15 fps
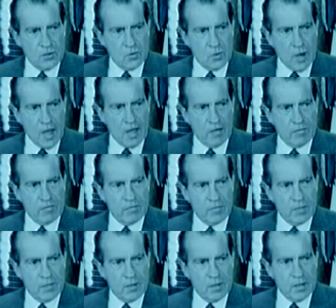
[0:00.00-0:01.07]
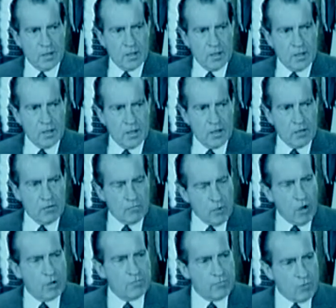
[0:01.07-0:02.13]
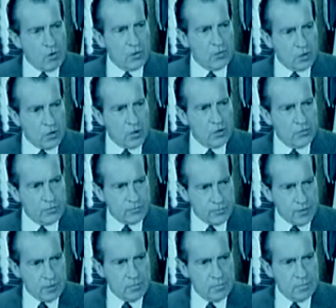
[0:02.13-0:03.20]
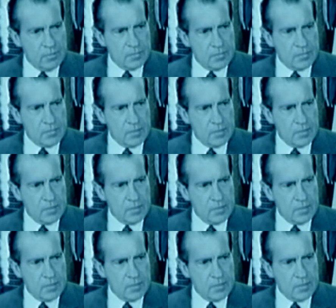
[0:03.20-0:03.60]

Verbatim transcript: who have fought for the cause of freedom